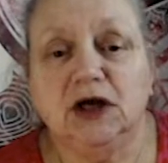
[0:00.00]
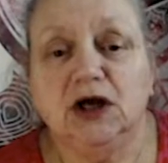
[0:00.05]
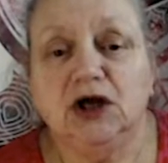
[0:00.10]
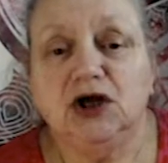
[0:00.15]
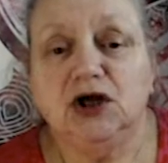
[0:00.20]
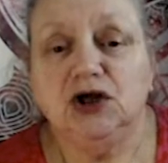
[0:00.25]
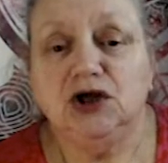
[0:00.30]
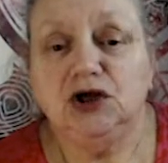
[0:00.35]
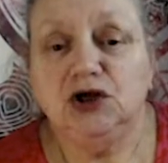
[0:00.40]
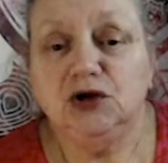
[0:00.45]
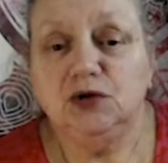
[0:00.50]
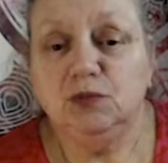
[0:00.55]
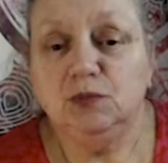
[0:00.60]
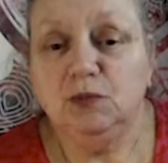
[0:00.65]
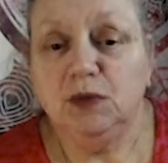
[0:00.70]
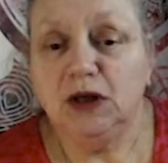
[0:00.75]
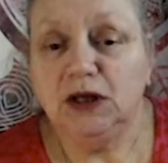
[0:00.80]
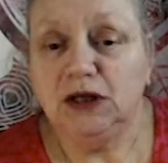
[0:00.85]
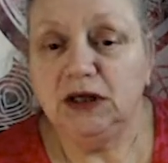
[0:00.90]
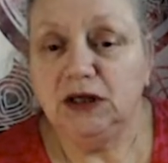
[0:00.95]
You
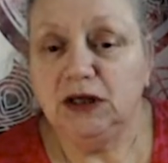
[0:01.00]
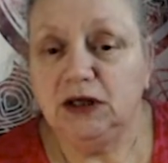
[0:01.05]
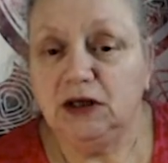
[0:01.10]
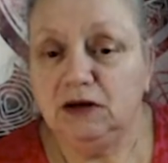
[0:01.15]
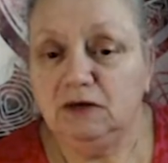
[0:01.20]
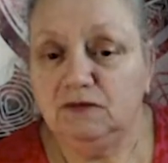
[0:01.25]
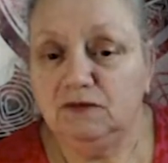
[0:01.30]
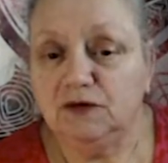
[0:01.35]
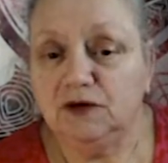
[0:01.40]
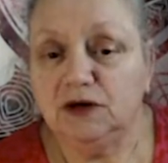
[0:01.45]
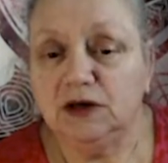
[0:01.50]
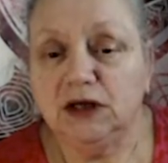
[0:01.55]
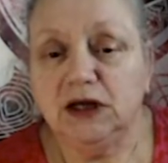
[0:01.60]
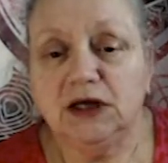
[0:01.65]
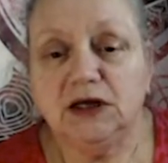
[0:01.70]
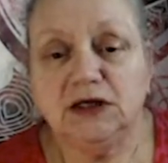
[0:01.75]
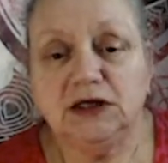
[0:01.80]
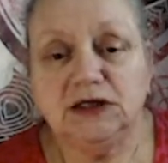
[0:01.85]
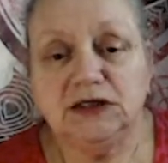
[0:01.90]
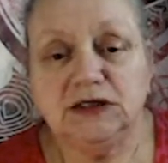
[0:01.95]
may even get
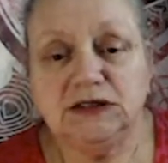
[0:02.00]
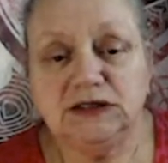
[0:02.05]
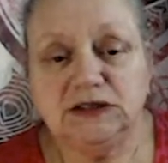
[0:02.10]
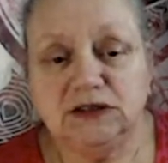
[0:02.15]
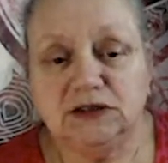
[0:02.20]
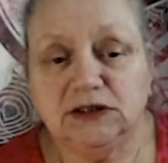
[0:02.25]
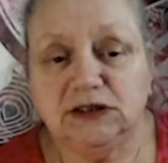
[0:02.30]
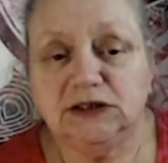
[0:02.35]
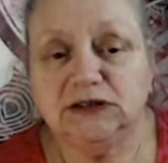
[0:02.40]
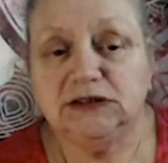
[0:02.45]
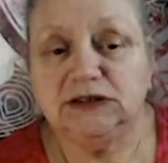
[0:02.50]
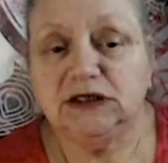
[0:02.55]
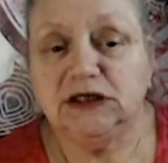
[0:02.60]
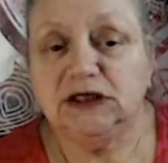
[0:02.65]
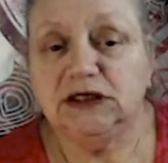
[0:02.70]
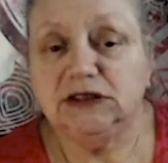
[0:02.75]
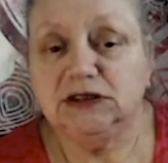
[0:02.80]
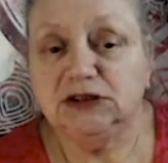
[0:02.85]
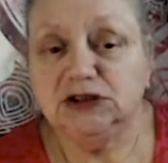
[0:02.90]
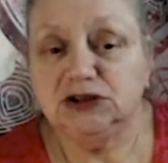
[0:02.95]
insights
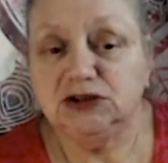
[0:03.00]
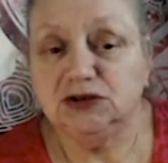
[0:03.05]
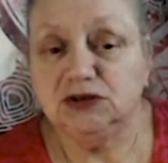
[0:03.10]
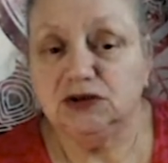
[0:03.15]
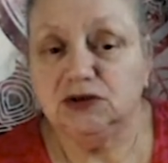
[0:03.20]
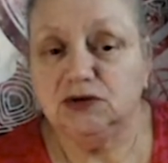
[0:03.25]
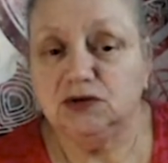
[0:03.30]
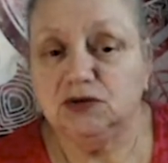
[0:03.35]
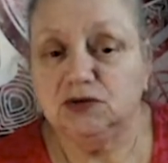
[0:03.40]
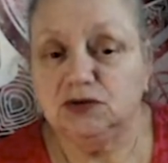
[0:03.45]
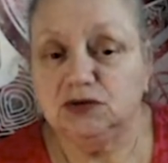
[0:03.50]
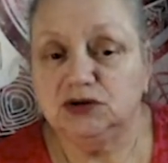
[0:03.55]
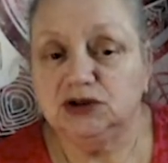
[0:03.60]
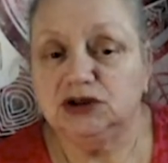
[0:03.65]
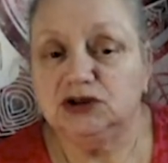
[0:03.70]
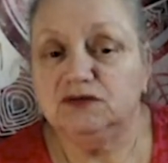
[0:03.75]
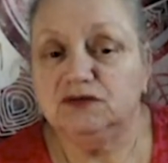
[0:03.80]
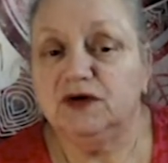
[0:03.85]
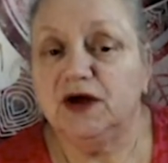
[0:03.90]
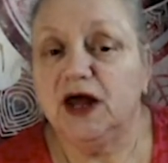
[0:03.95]
into the cause of
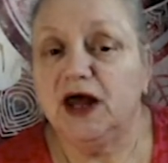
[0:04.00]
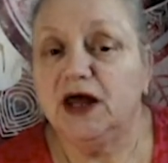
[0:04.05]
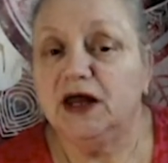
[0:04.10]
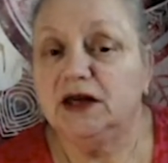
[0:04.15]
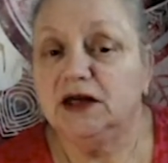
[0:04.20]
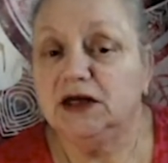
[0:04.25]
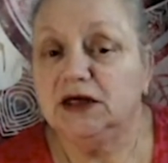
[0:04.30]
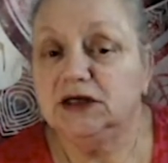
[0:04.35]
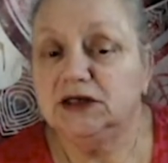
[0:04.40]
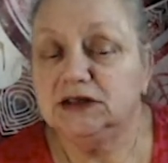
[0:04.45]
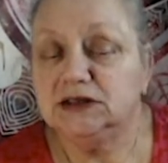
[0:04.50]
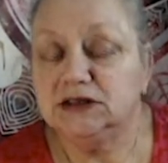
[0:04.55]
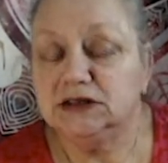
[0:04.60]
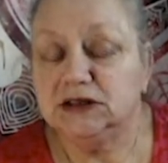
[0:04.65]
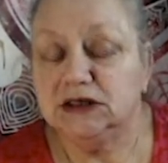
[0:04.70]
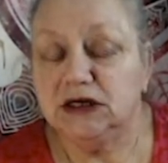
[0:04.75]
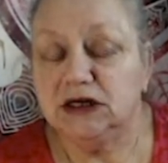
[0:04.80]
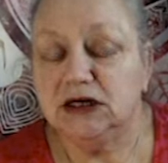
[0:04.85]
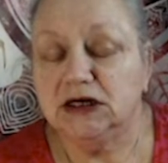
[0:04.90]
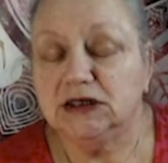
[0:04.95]
any
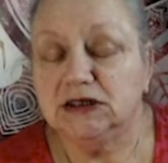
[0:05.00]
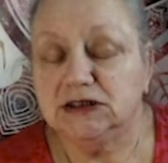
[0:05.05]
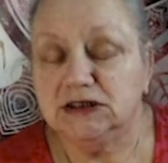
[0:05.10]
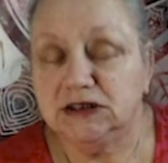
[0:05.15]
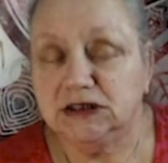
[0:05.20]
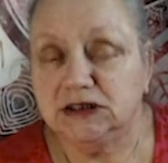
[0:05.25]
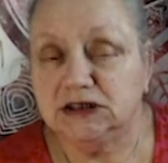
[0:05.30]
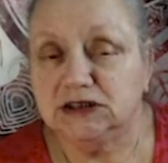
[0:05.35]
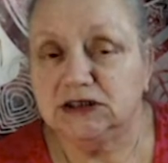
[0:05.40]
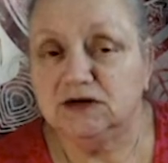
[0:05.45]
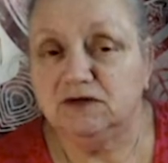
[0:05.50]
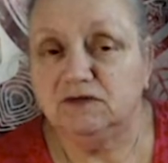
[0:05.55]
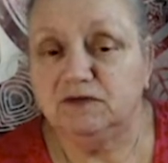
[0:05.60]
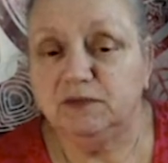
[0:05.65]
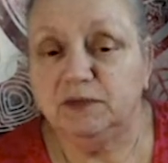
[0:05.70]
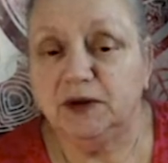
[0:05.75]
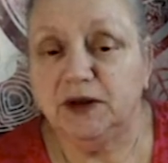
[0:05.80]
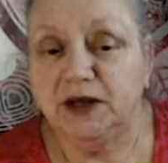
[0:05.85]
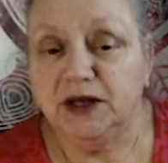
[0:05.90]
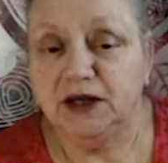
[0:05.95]
addictive
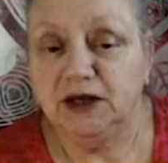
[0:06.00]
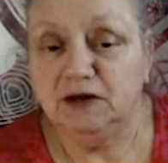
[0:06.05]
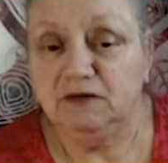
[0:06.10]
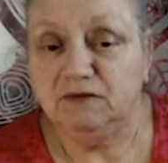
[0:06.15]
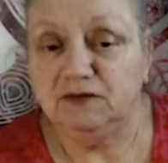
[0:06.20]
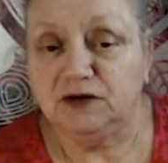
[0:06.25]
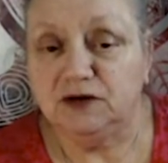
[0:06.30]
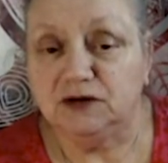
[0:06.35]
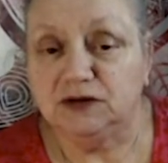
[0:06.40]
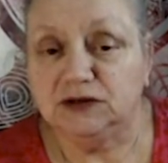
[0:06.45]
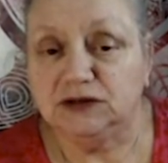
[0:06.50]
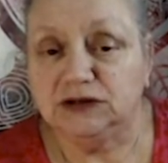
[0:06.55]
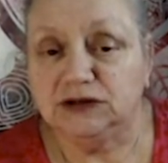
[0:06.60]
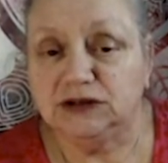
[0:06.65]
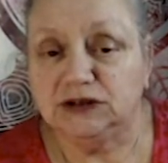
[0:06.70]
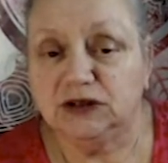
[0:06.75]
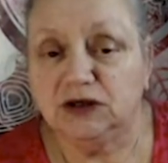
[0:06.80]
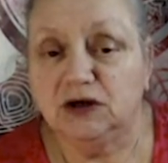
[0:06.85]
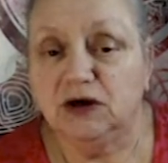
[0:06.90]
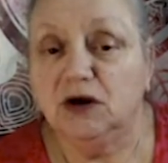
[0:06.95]
behaviors
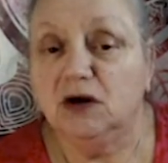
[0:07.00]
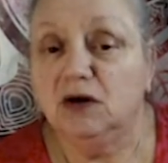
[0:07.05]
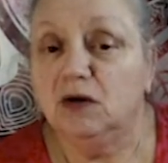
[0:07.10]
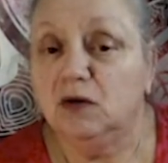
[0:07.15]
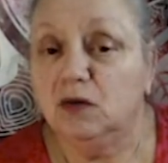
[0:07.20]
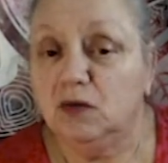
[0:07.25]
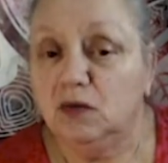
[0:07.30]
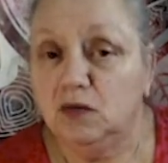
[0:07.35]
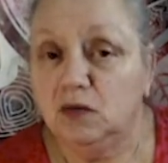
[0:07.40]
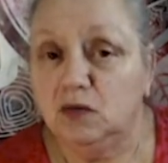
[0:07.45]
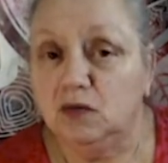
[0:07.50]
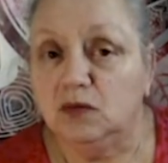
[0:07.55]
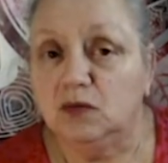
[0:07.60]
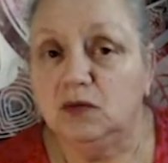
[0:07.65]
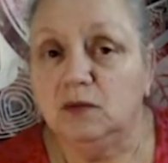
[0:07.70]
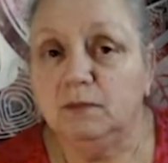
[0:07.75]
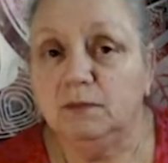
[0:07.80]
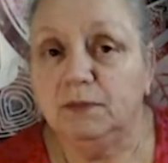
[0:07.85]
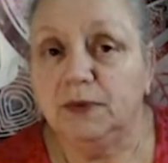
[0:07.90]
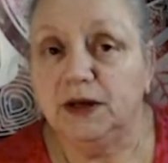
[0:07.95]
or
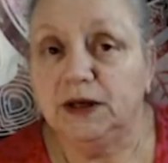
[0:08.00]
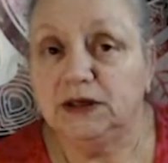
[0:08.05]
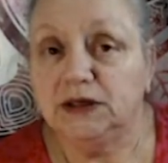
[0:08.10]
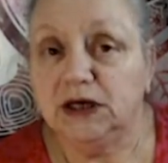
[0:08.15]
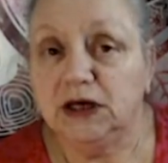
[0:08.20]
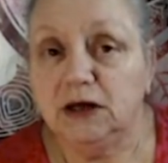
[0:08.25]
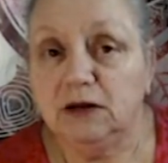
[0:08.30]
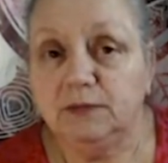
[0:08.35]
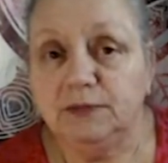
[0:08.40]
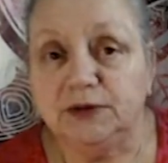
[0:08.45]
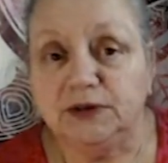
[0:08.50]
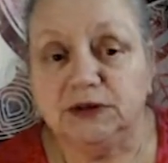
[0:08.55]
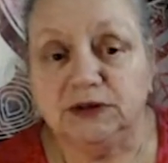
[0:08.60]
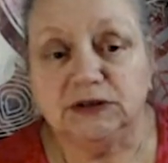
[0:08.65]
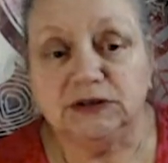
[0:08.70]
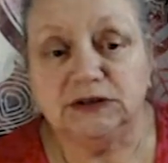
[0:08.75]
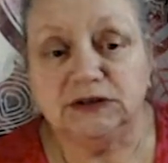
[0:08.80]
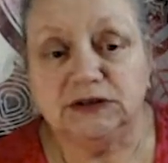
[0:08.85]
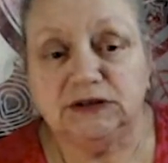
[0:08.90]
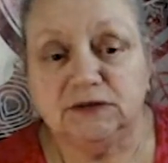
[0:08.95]
bad
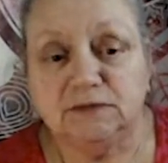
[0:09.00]
habits.